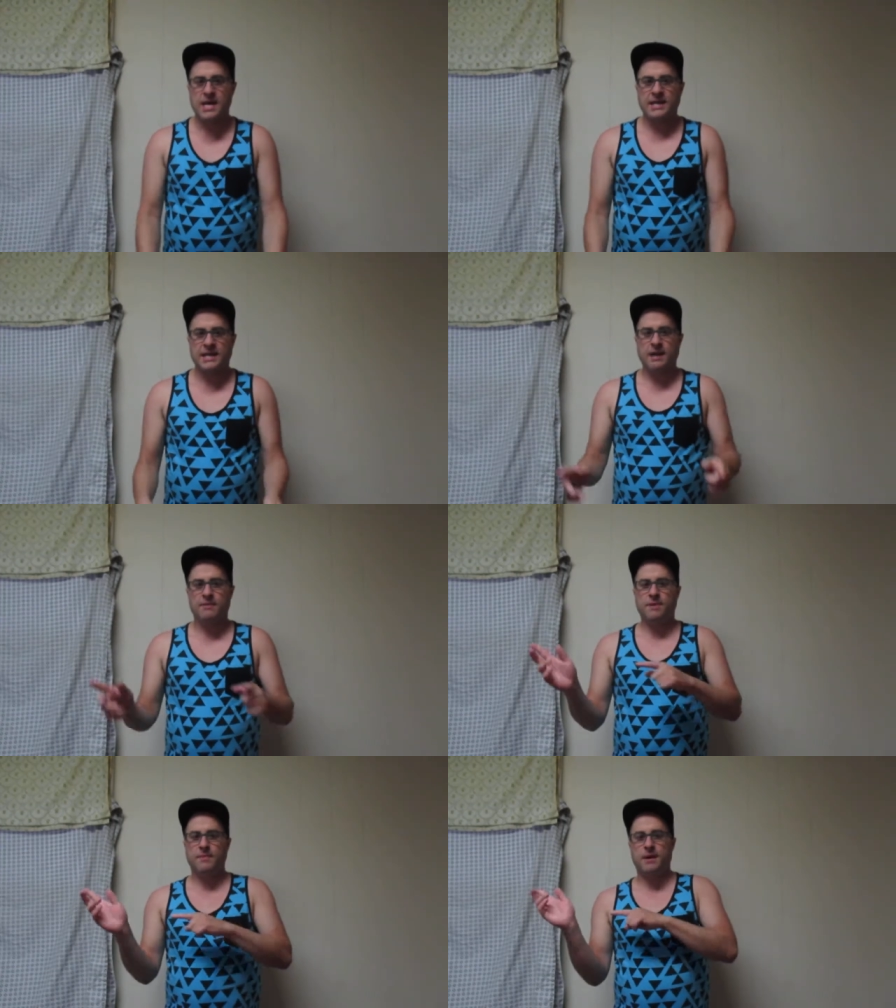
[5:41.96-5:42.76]
Tell
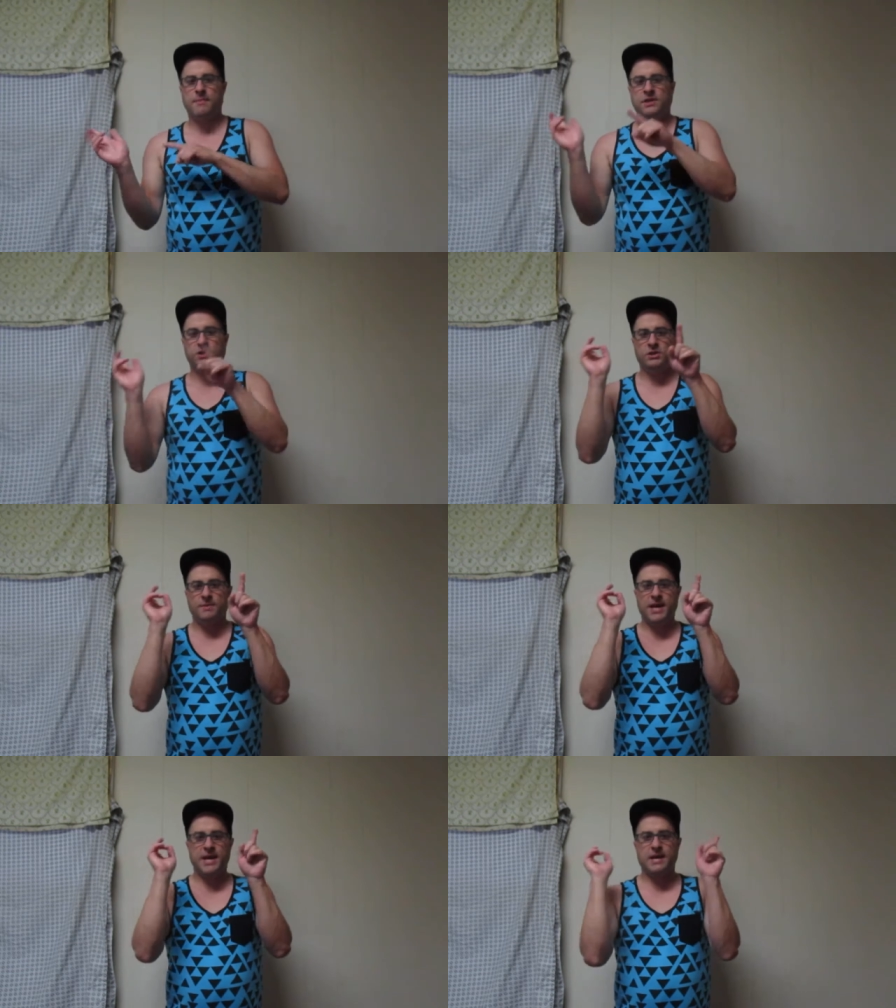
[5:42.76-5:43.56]
them about my social
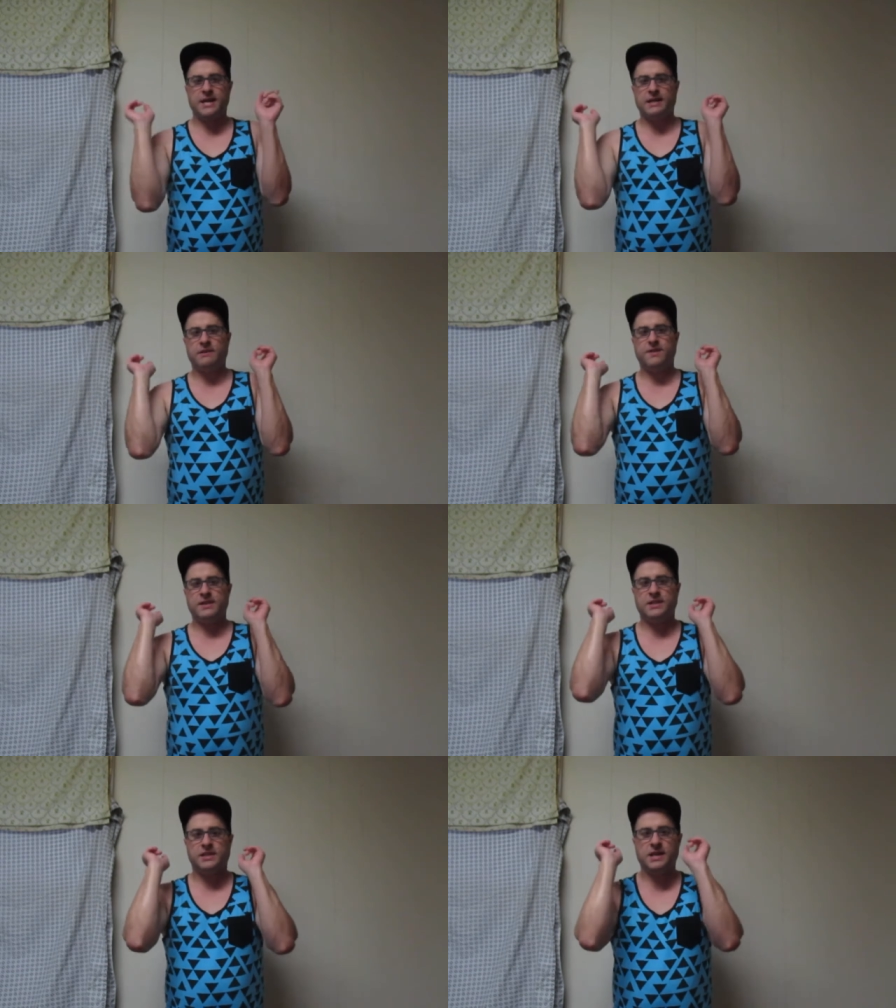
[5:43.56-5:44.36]
media. Get your
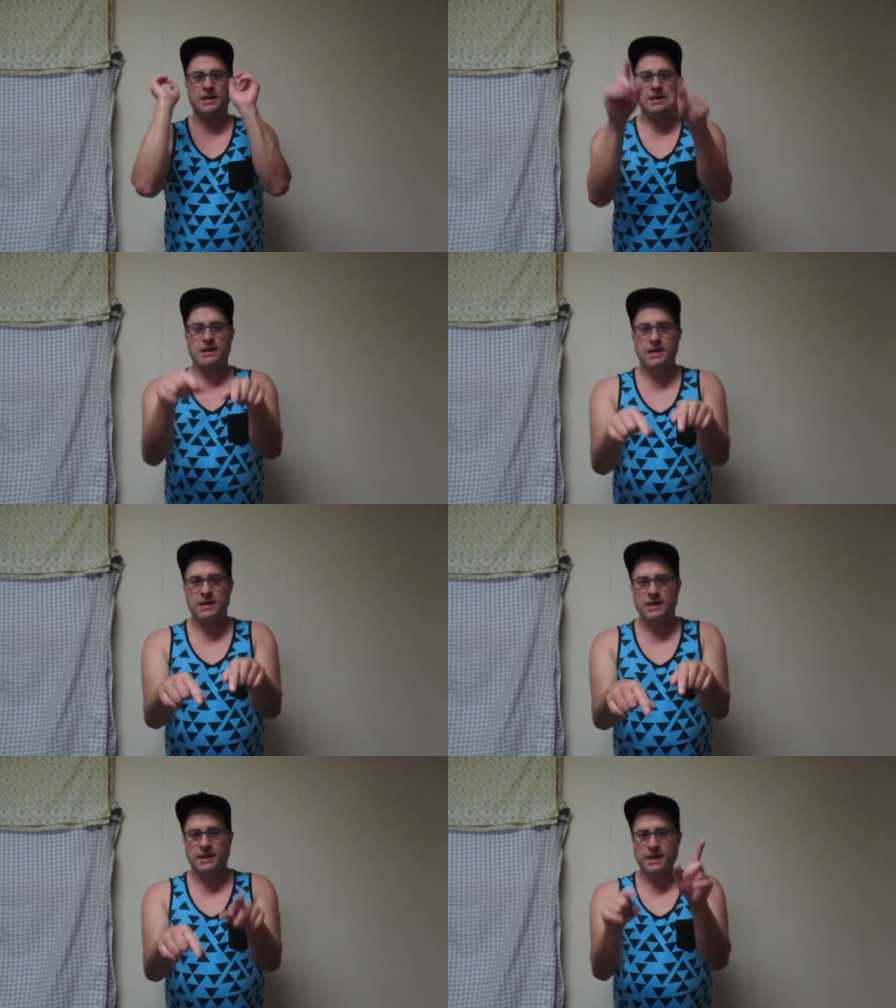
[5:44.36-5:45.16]
friends to
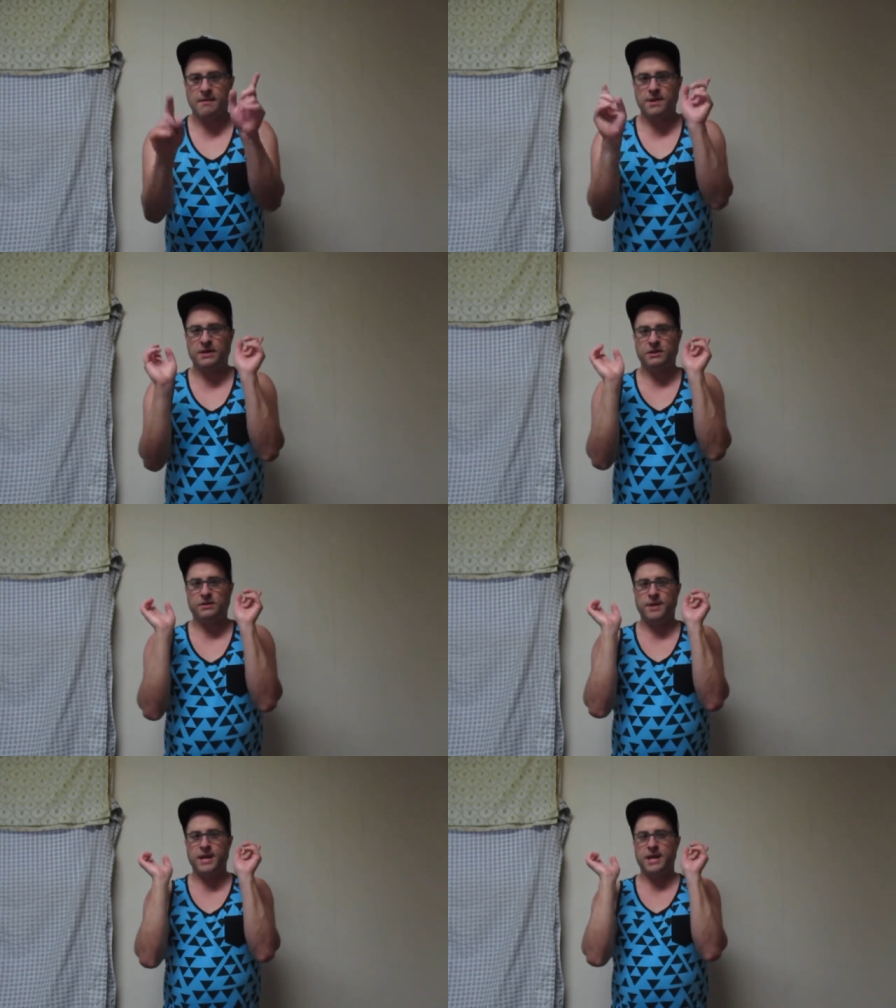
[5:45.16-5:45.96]
get my
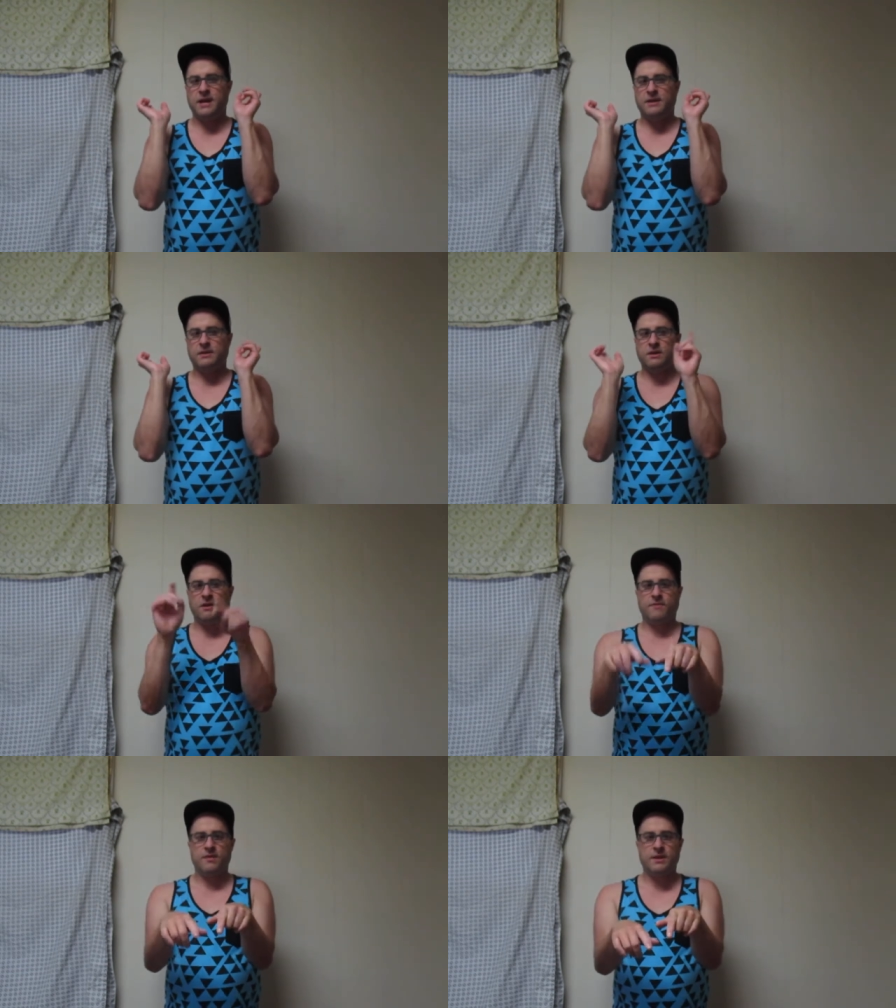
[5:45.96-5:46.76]
social media. Go
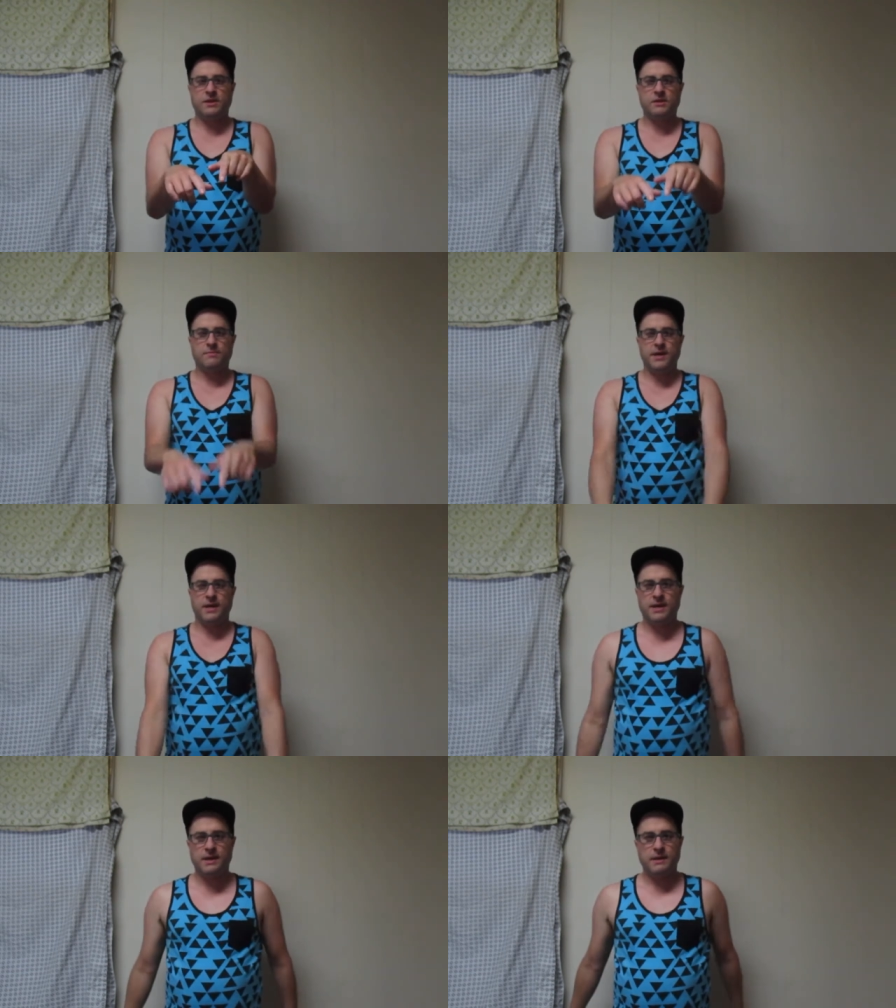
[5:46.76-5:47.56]
follow my social
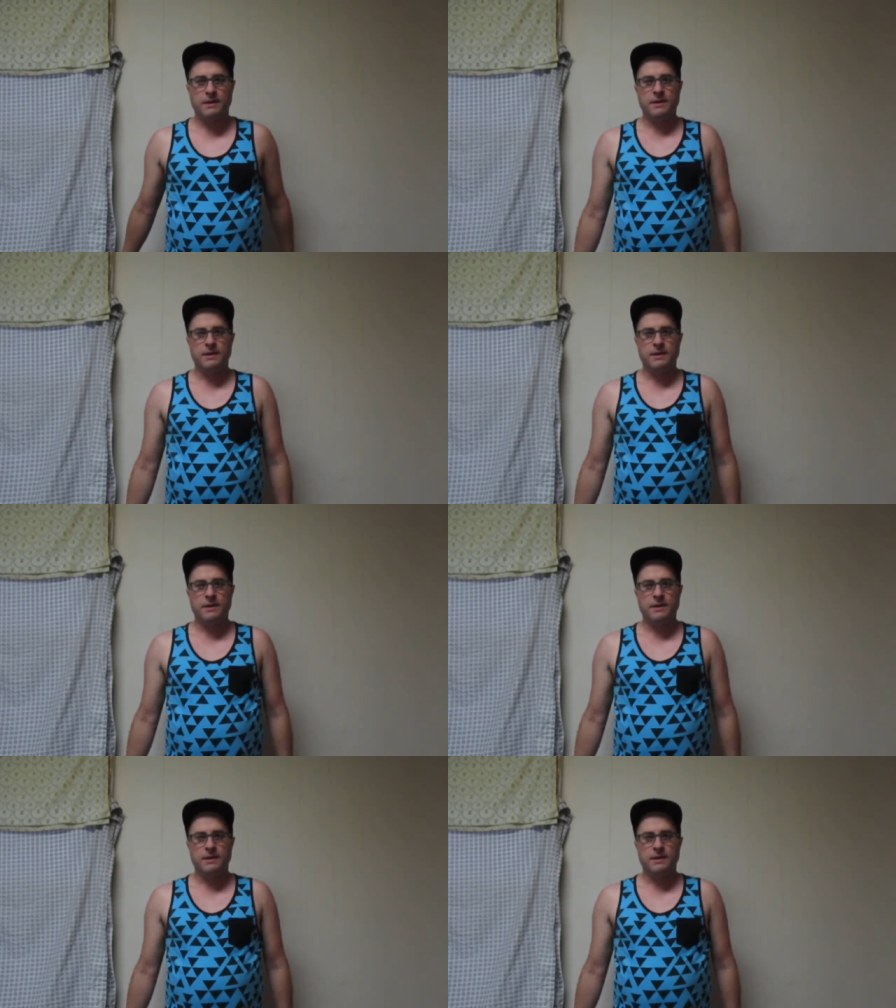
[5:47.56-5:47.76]
media.